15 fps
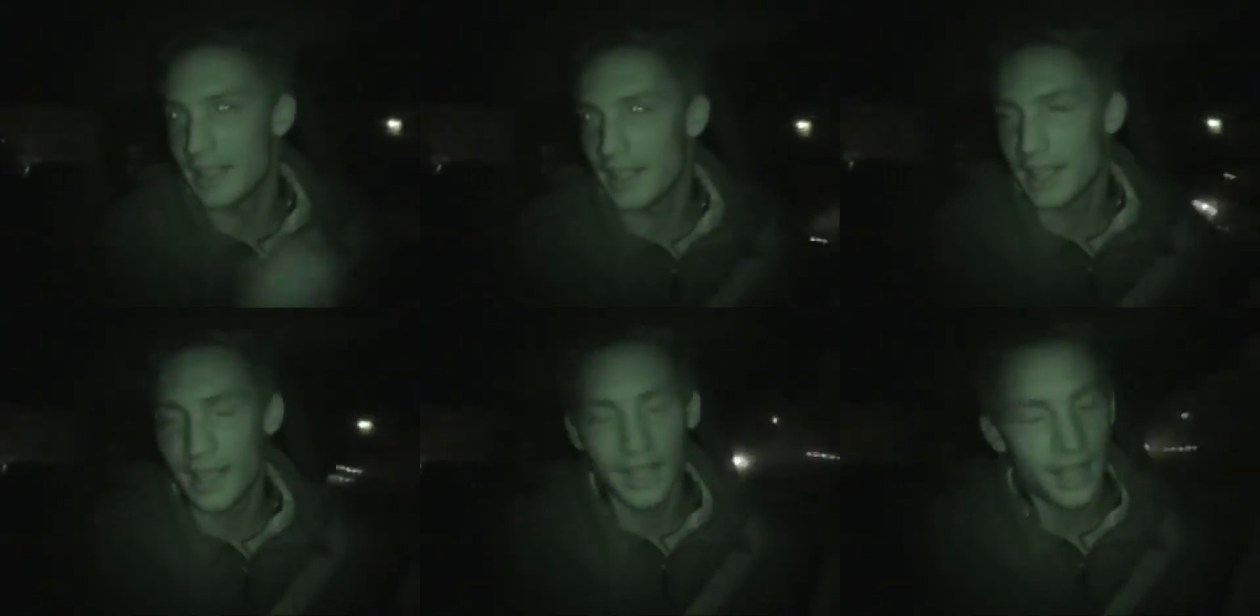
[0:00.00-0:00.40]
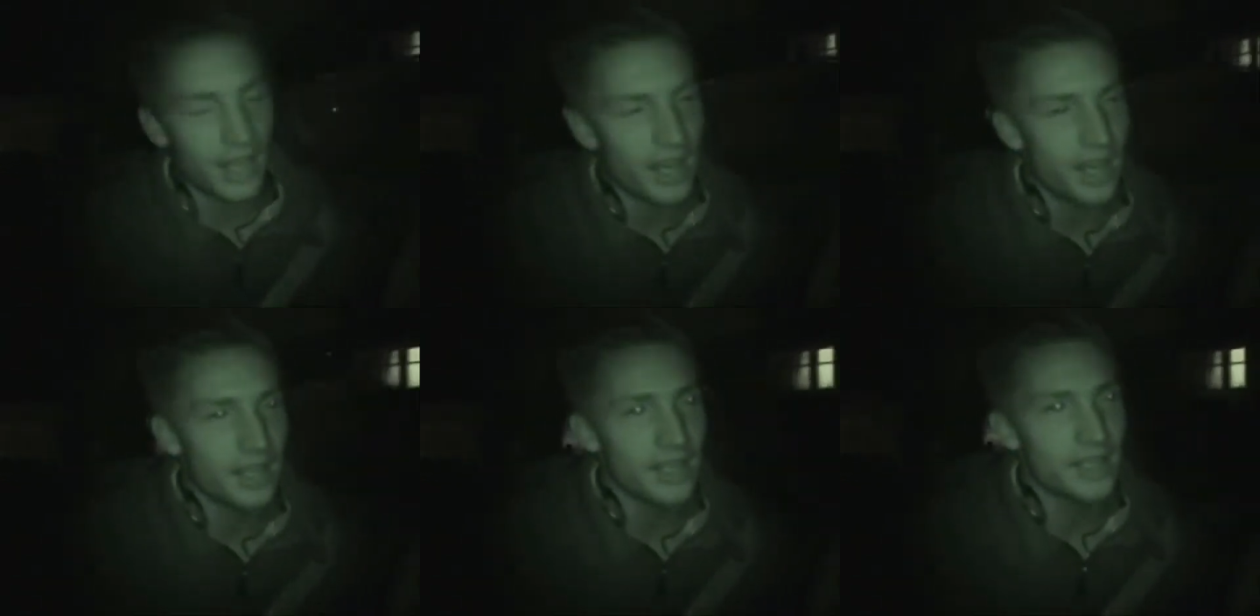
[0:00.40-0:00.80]
thing. I
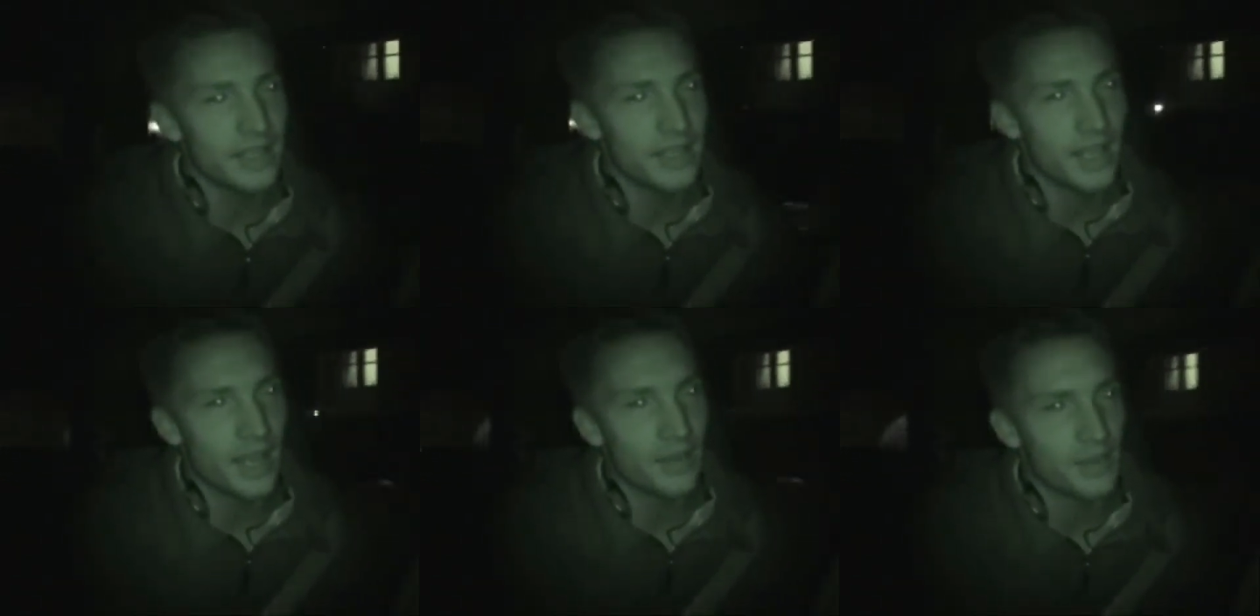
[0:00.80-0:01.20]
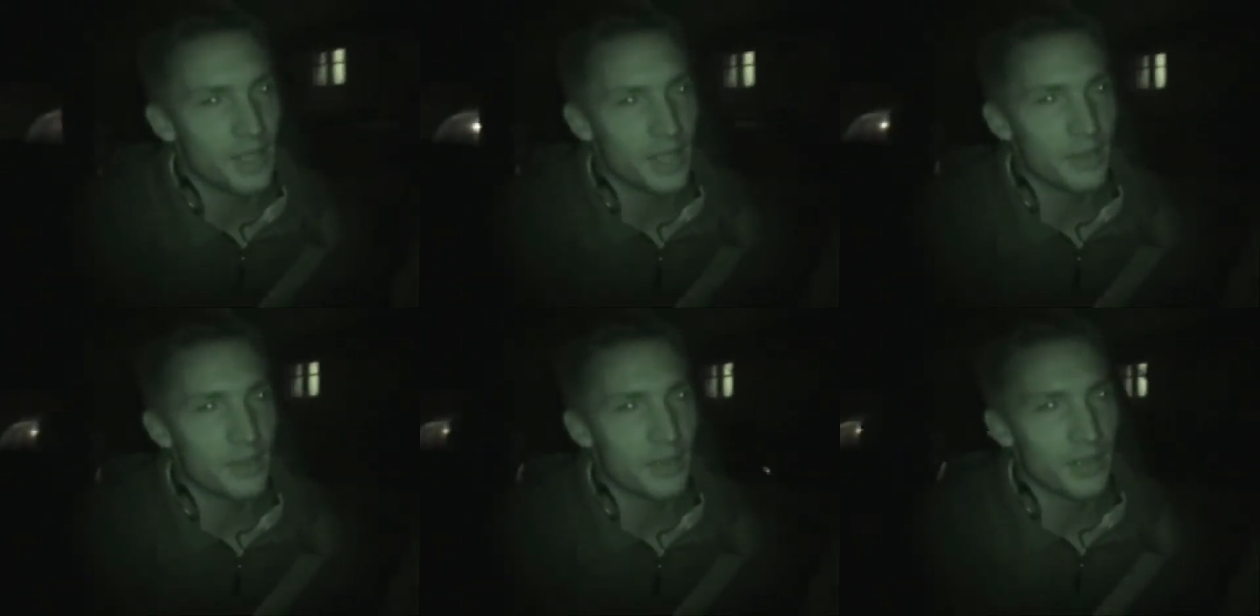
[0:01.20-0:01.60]
I didn't have
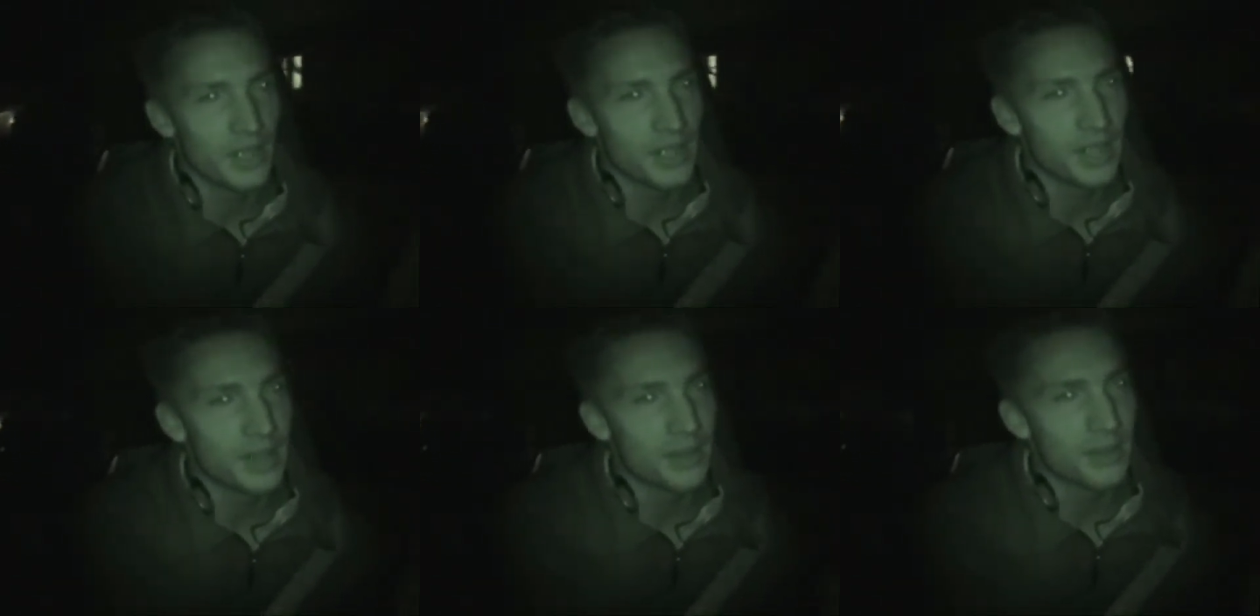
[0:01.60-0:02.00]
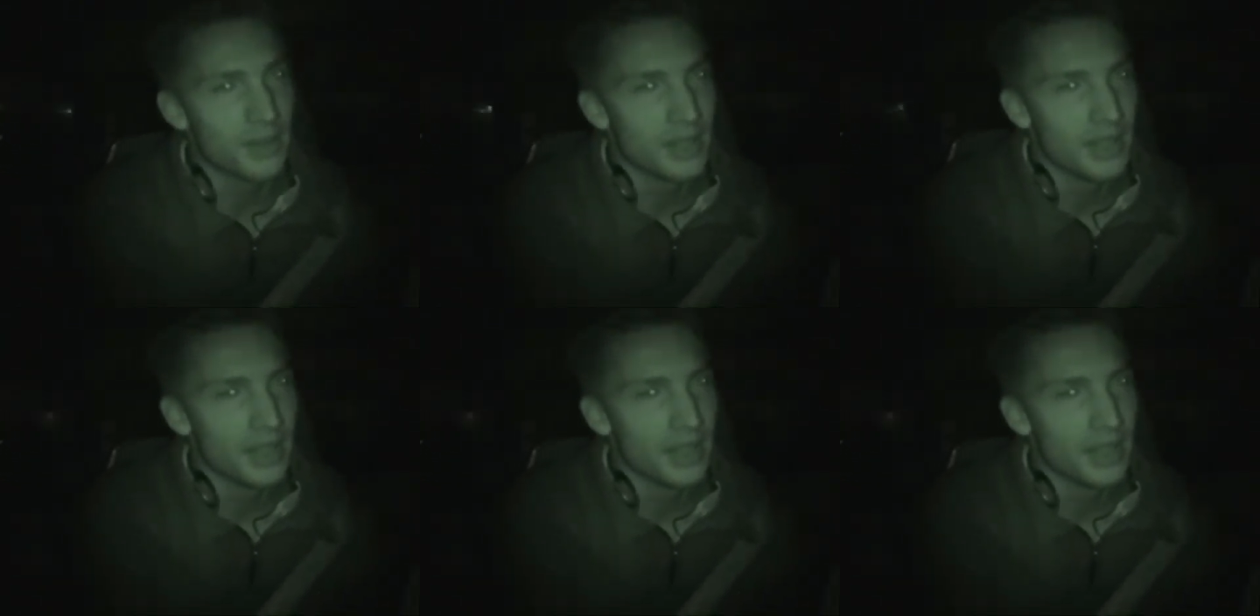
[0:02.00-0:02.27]
sex with her. I just